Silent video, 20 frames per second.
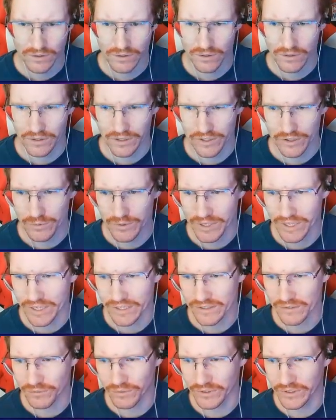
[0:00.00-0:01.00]
Okay, so we
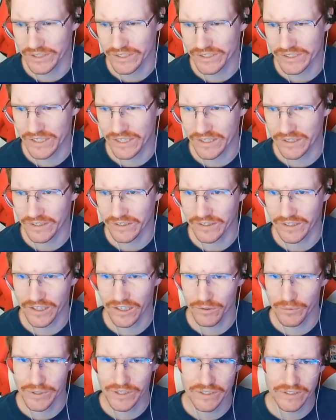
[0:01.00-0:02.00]
can't really see anything
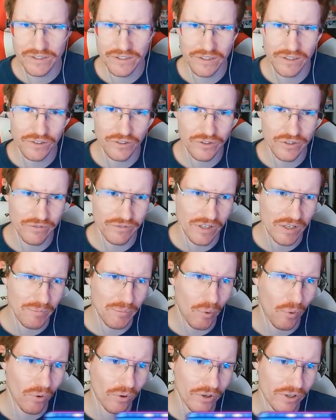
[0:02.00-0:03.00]
there. We can see that there's a
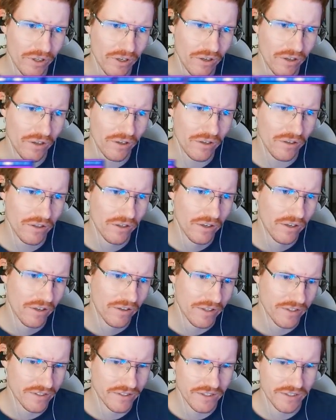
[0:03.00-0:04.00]
Vaporeon.
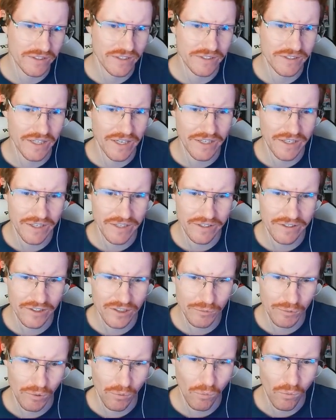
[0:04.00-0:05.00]
This is a Dedenne here,
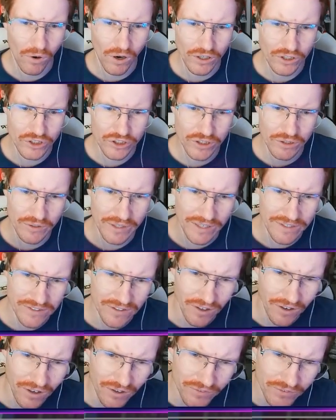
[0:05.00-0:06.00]
but wash out as
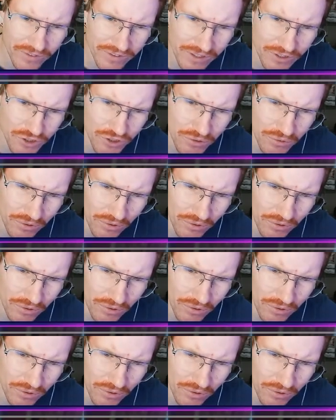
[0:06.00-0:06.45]
often as you